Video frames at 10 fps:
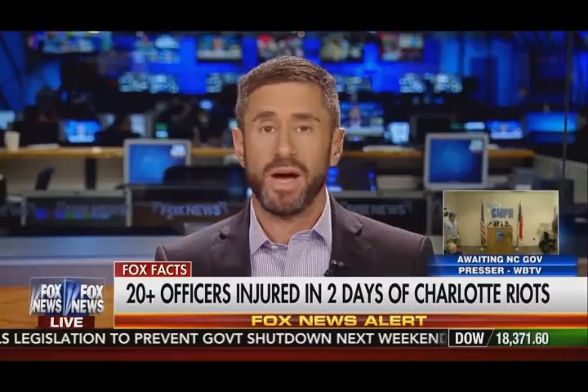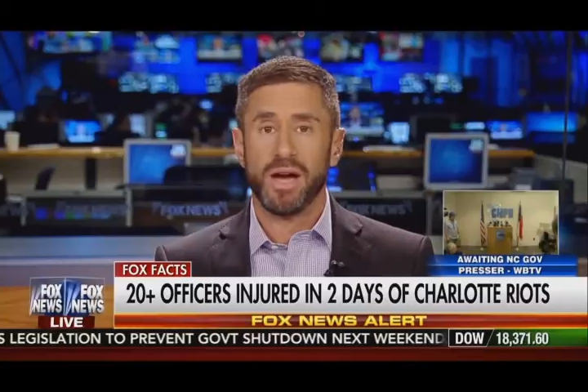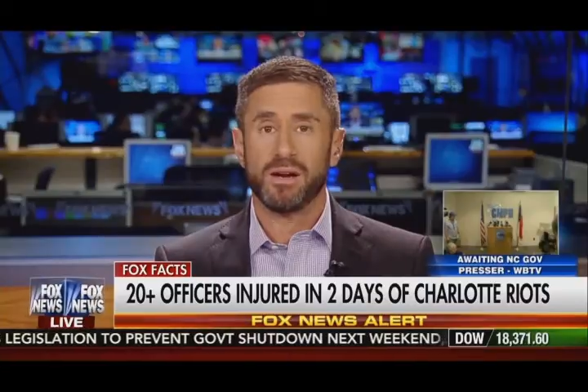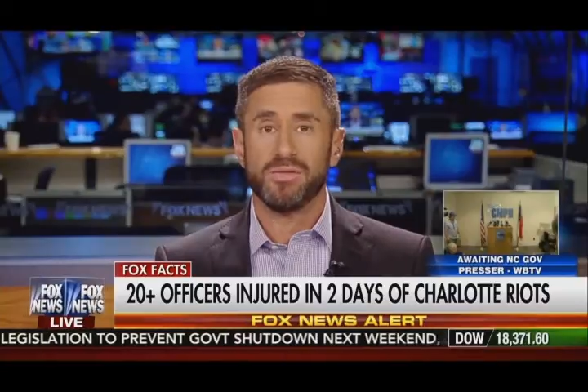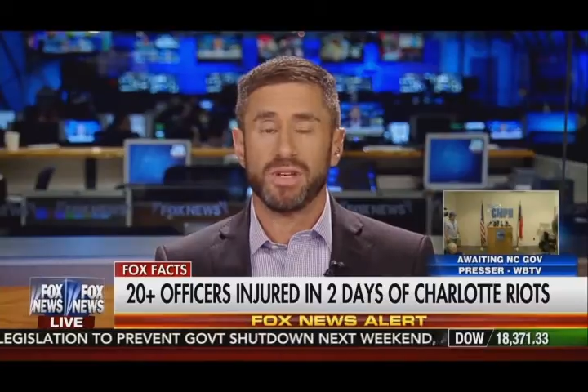
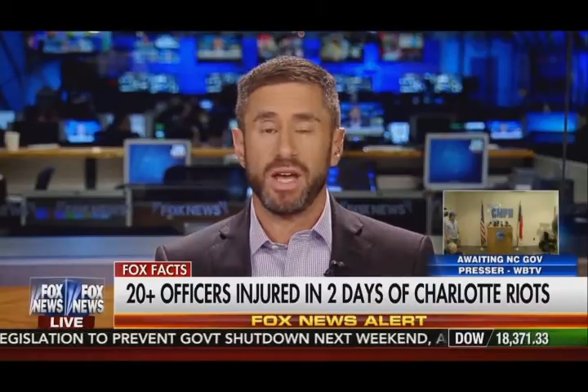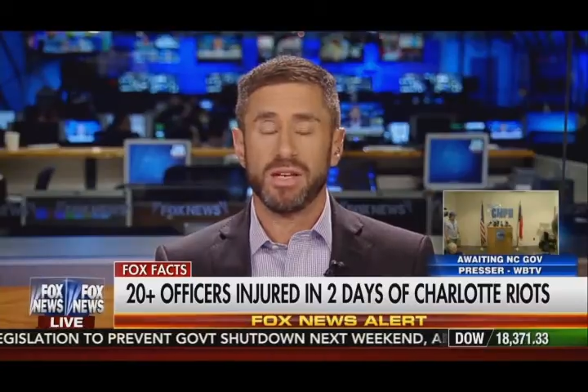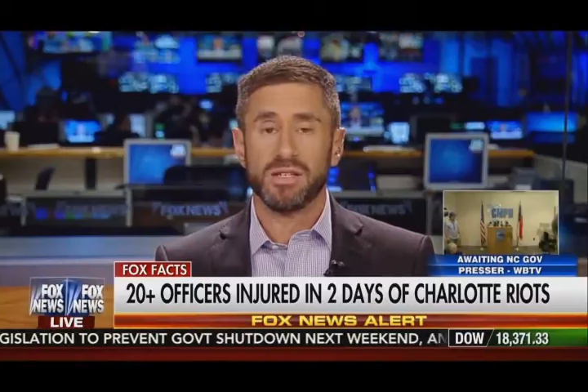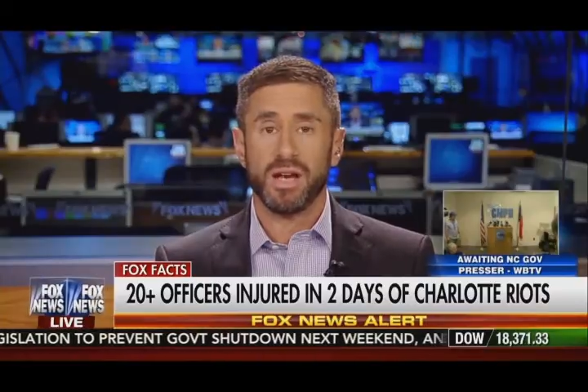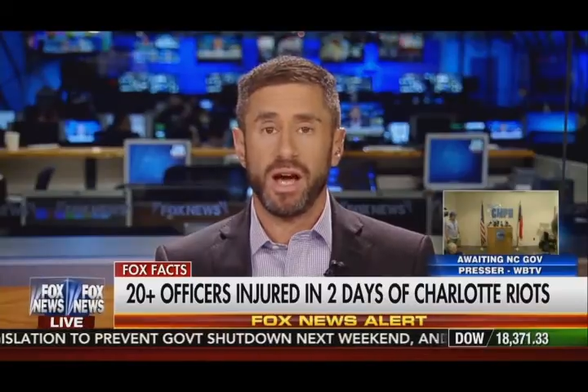pattern of
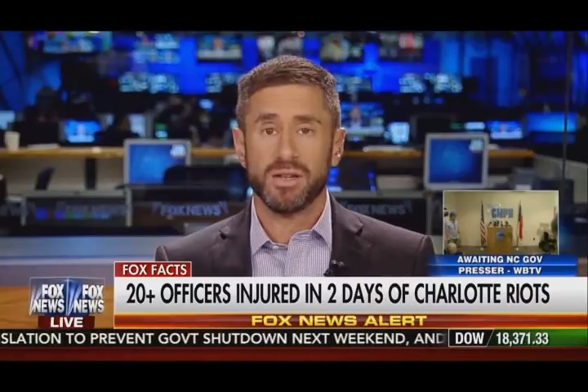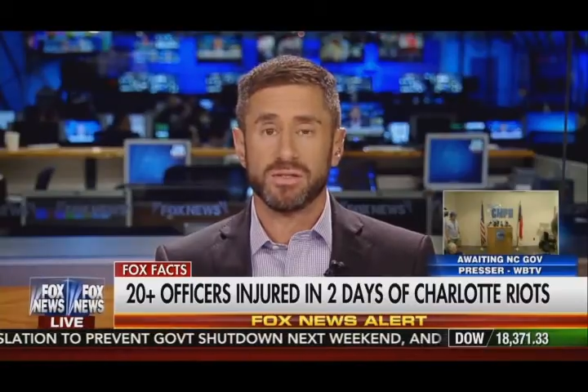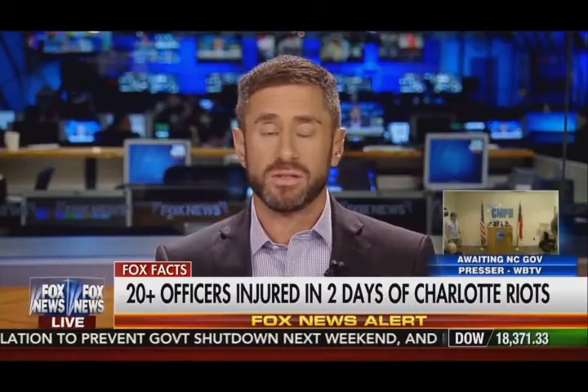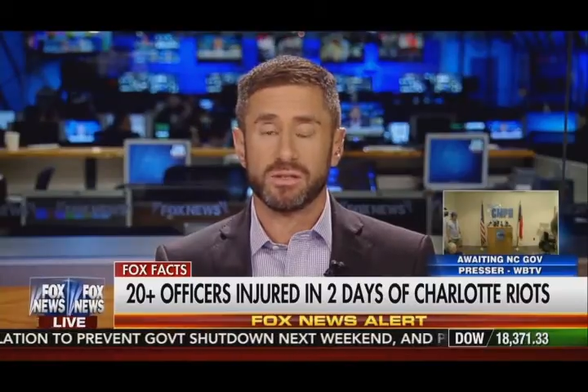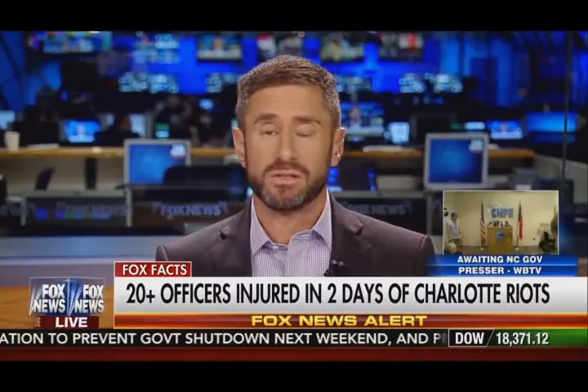engaging in
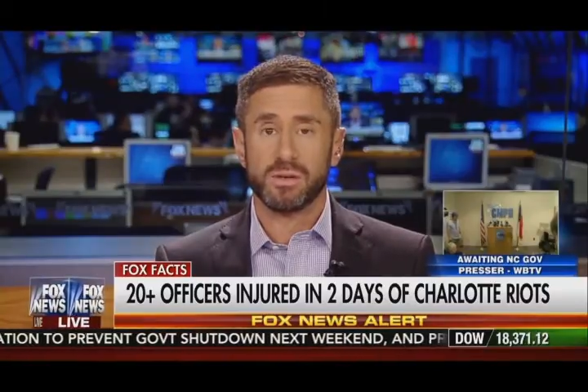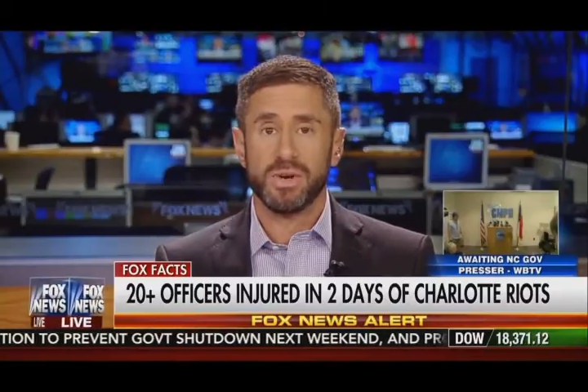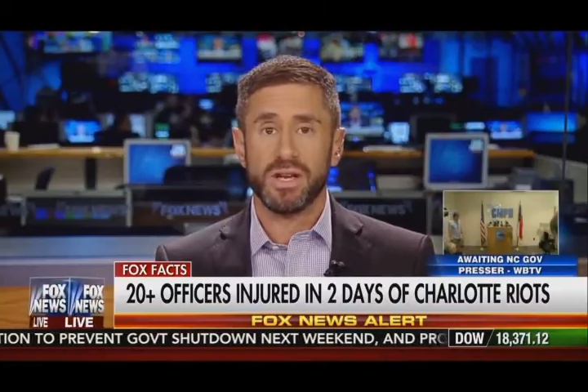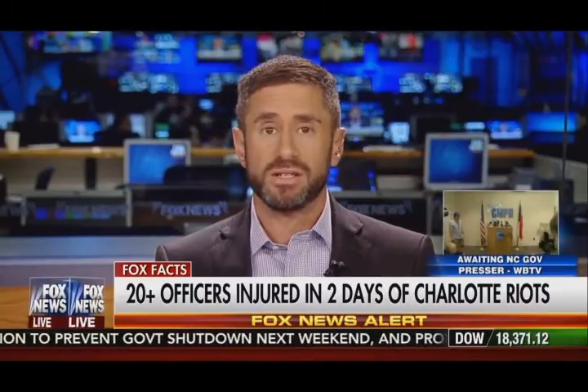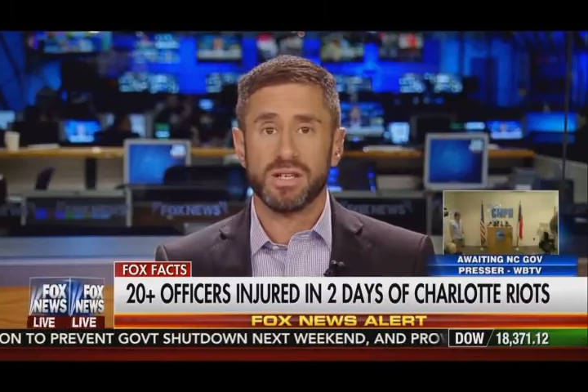housing
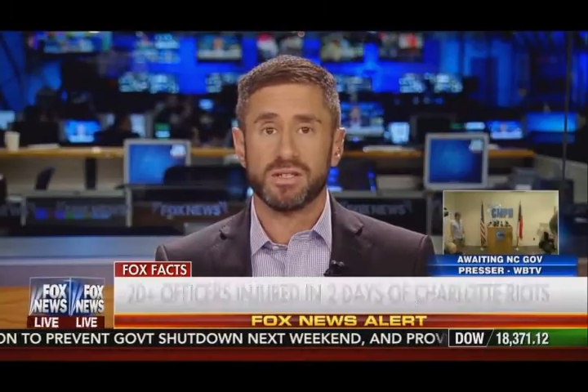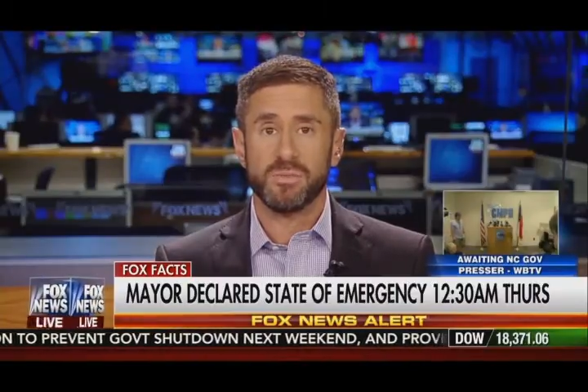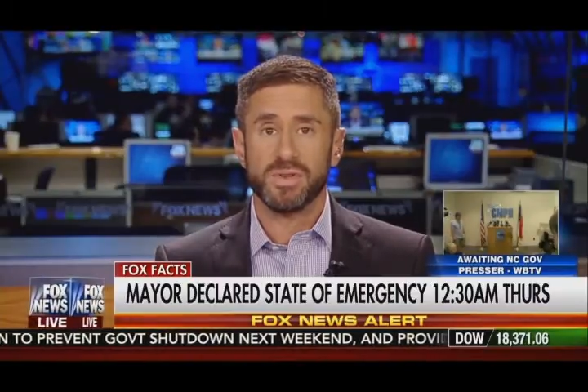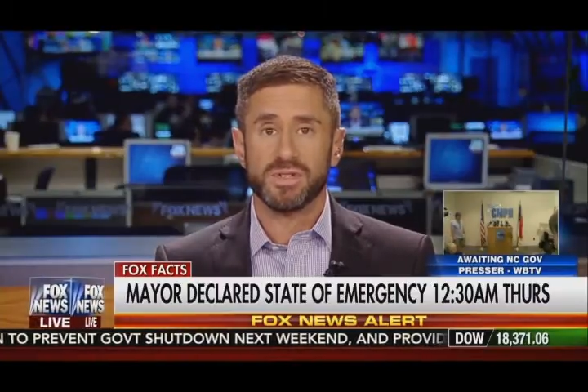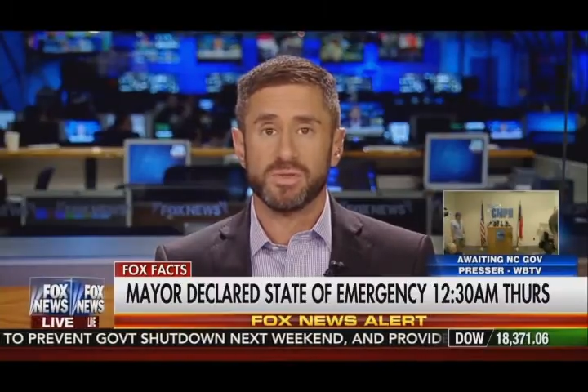discrimination as a
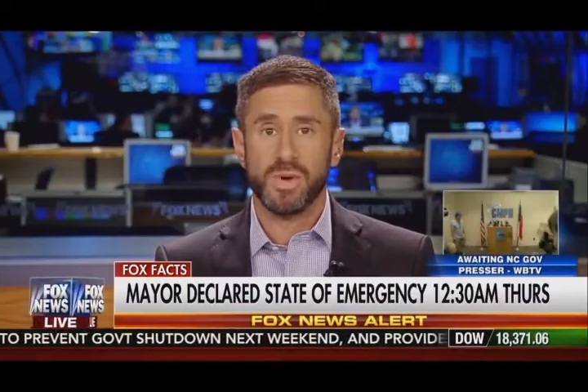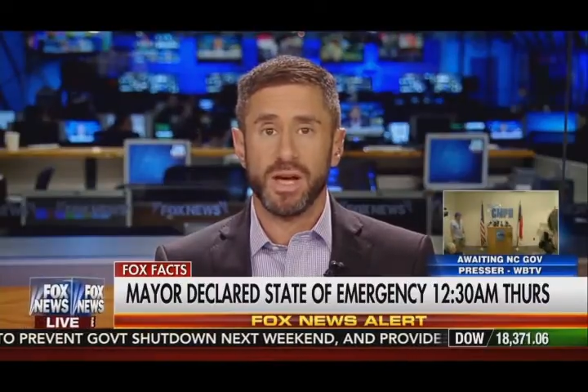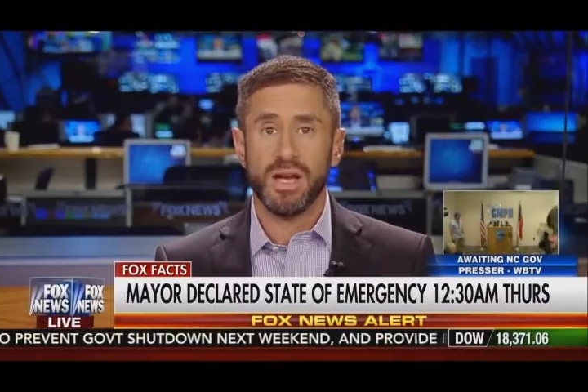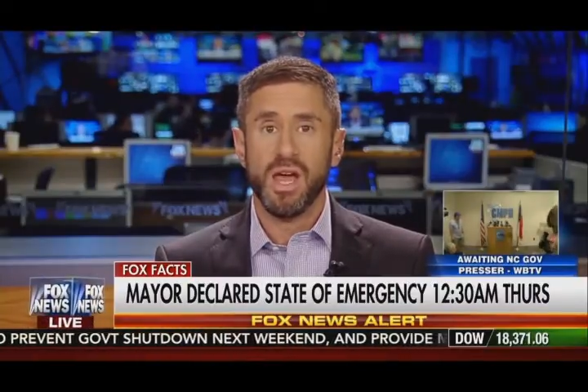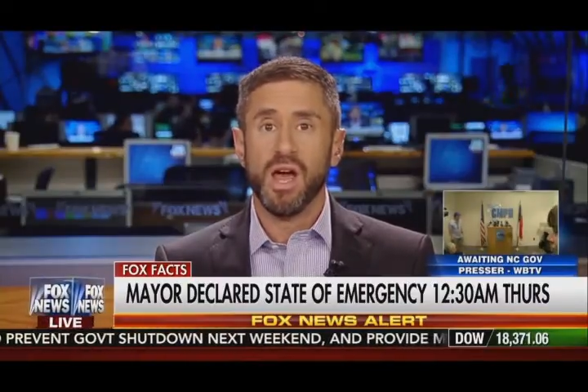
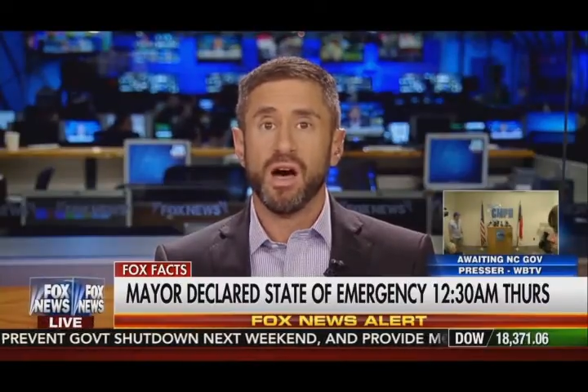businessman,